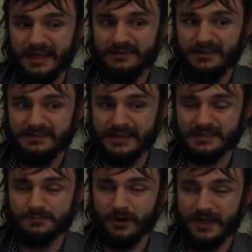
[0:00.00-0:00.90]
and
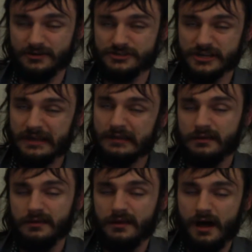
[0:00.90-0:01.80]
it takes more
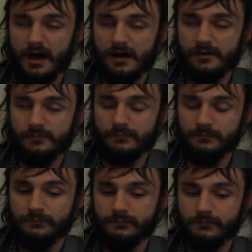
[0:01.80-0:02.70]
energy um,